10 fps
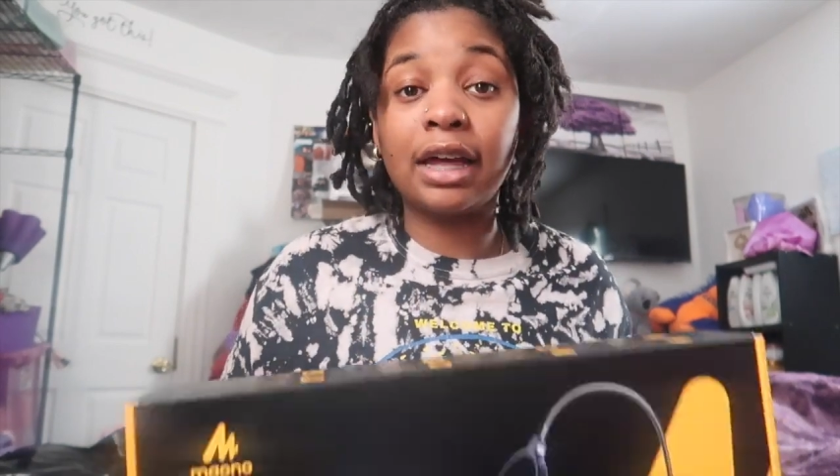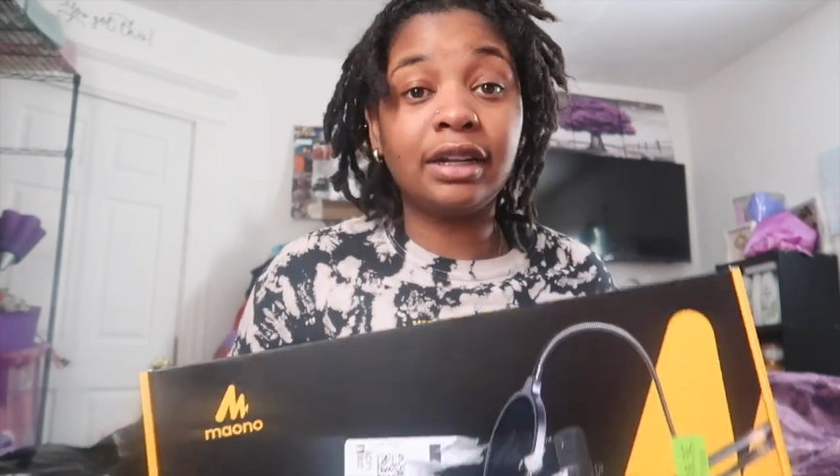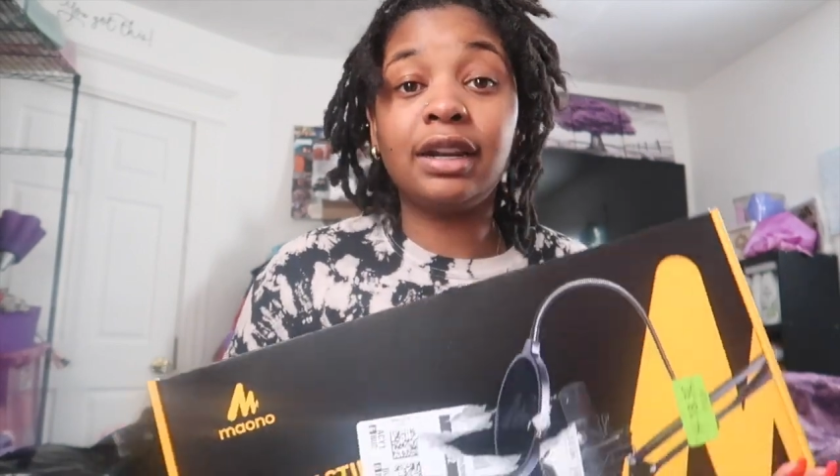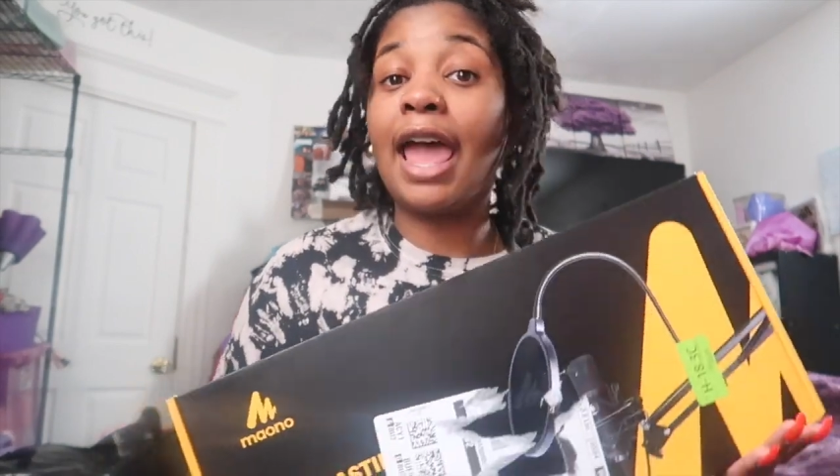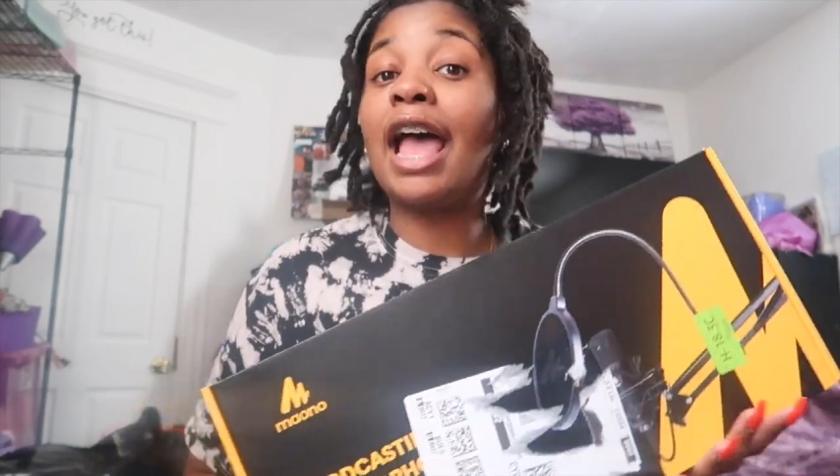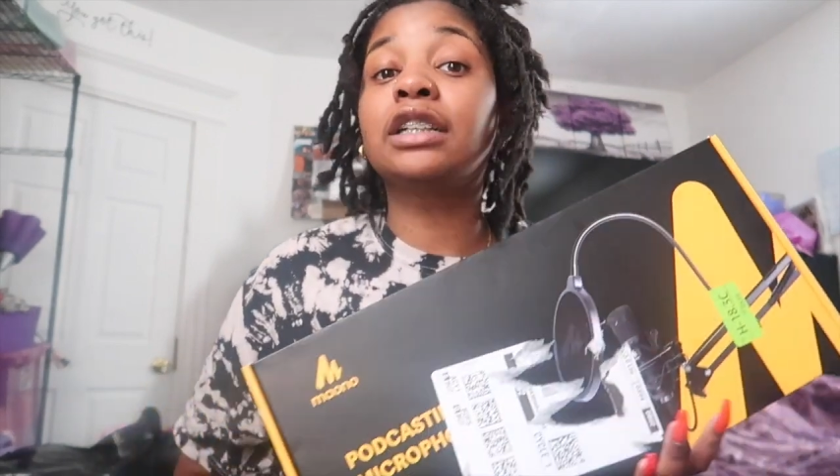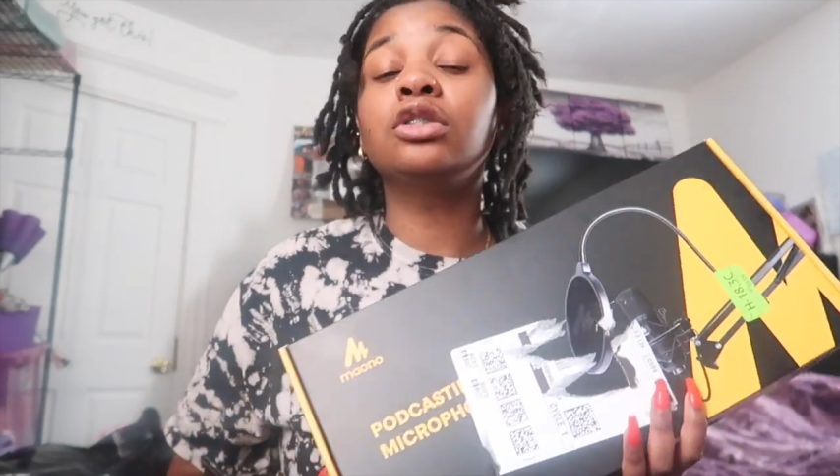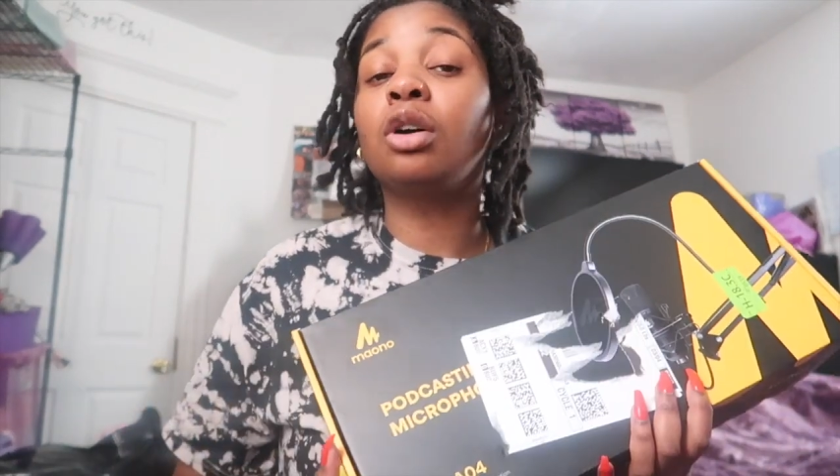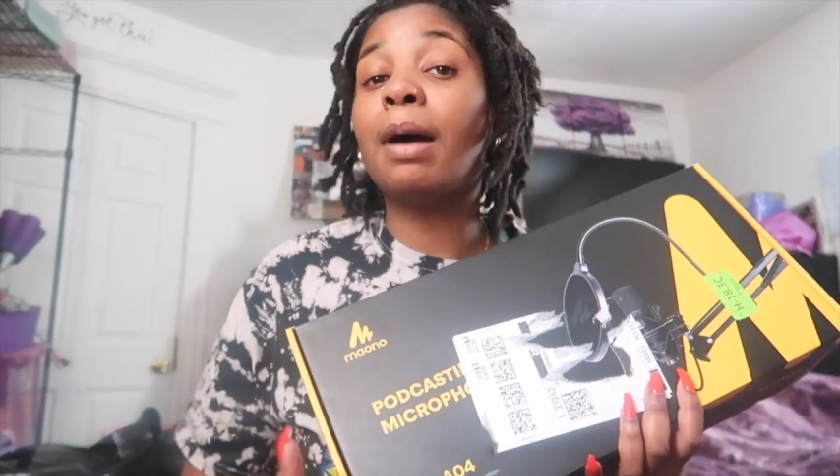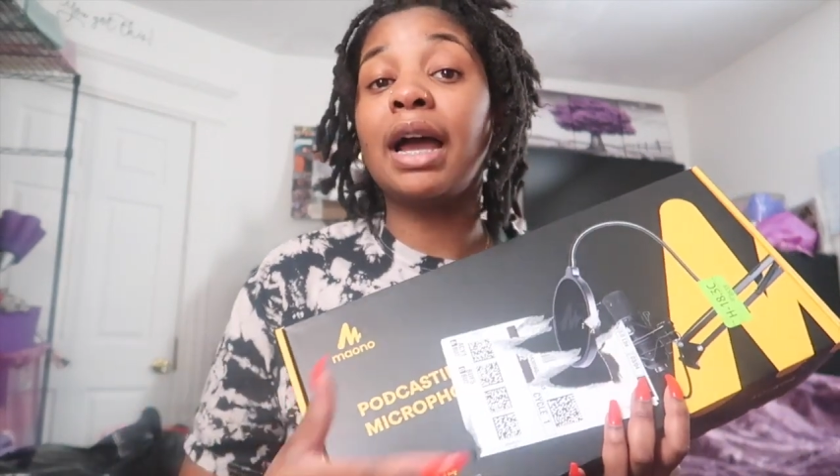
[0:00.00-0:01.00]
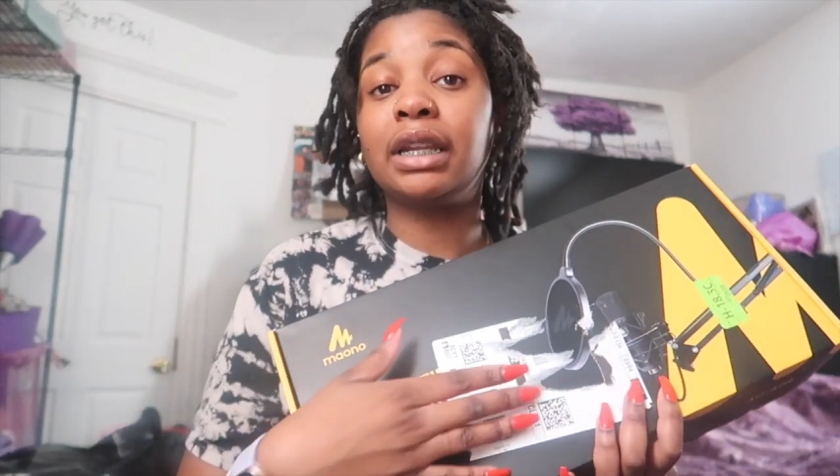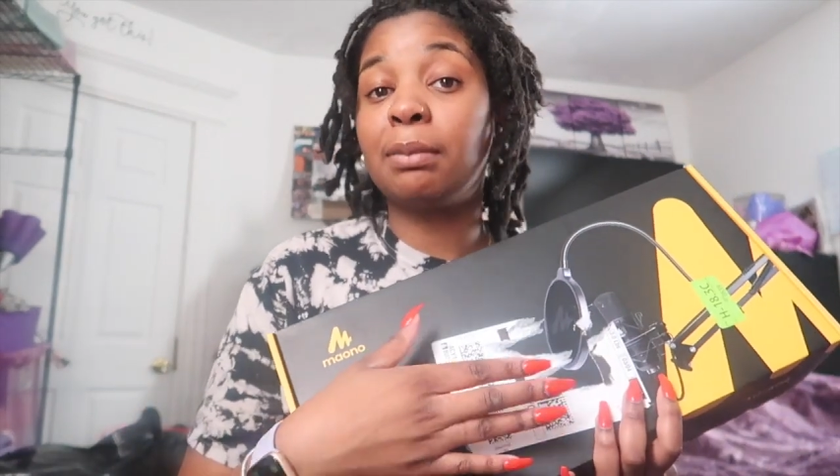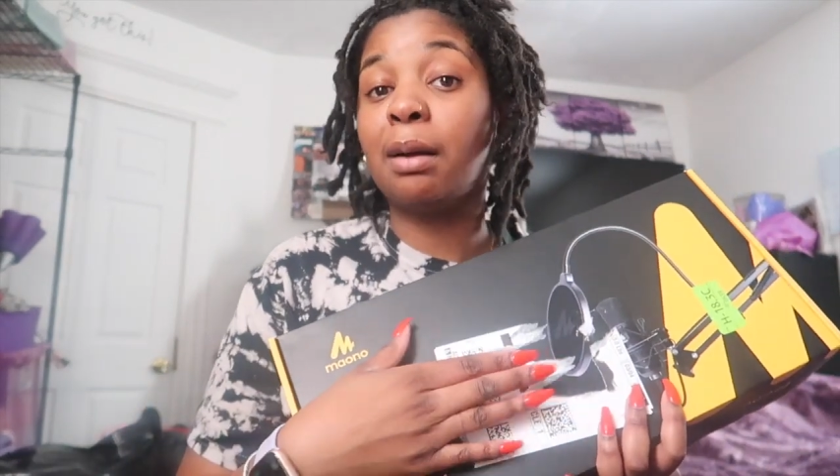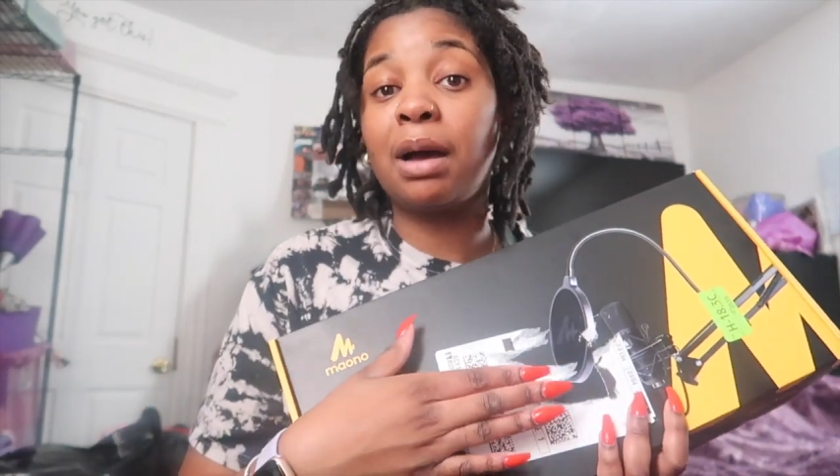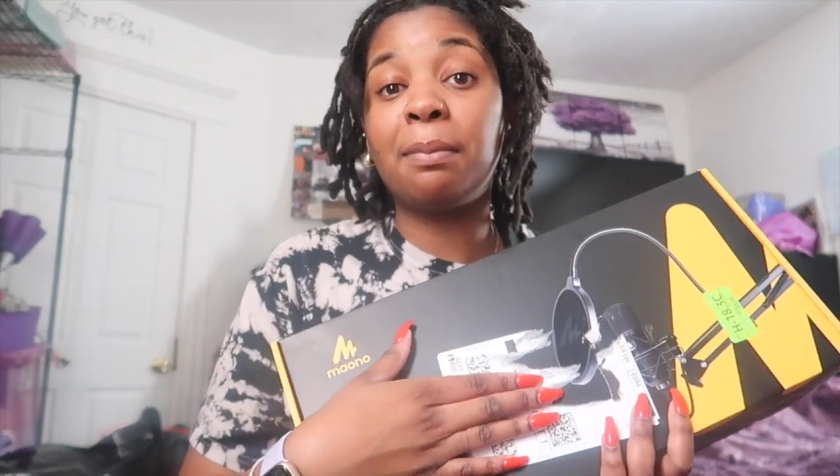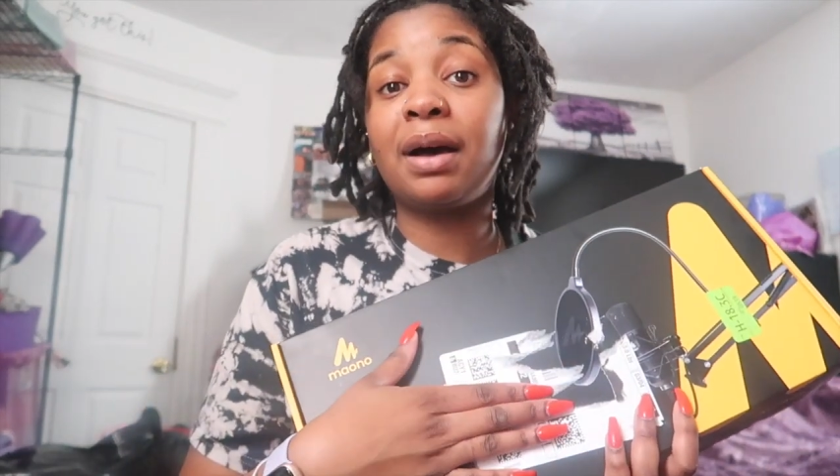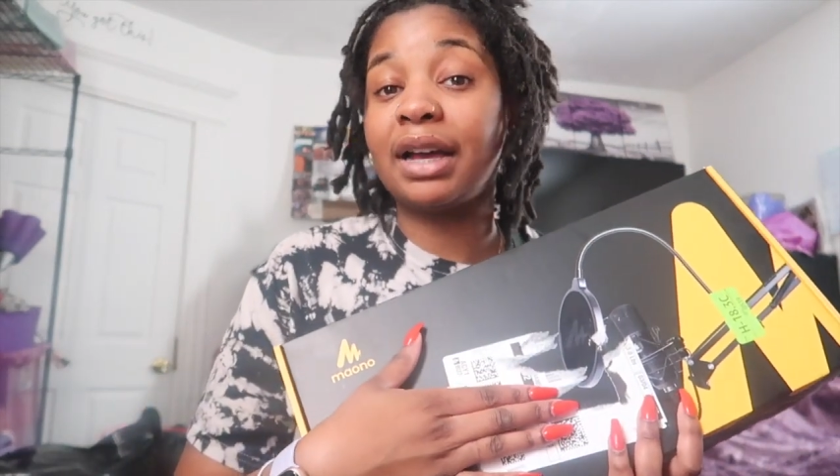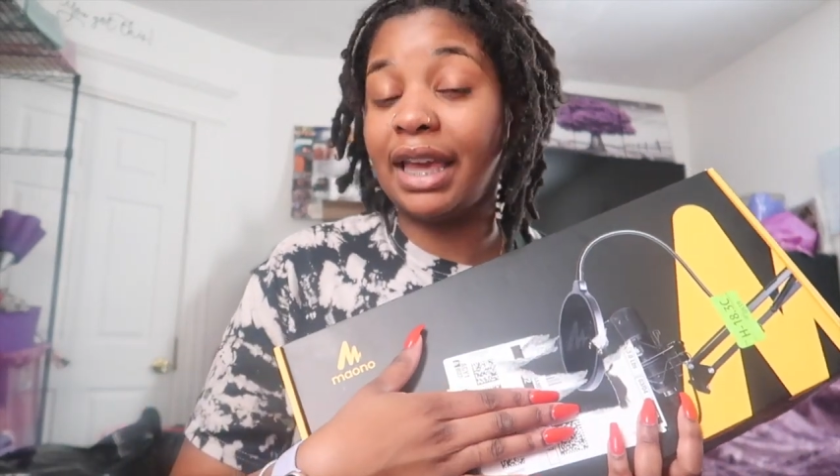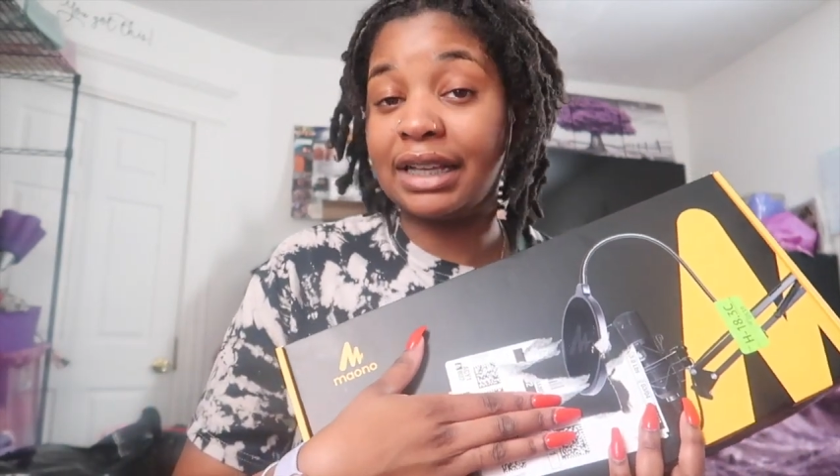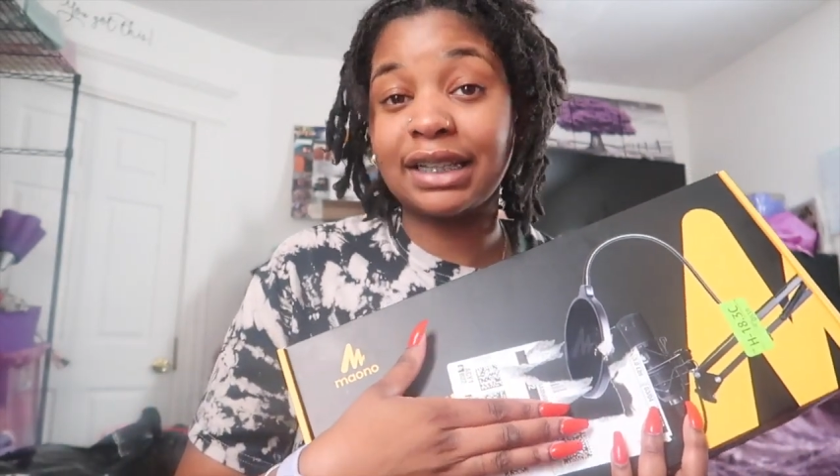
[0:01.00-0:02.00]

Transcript: didn't ask nobody about my podcast.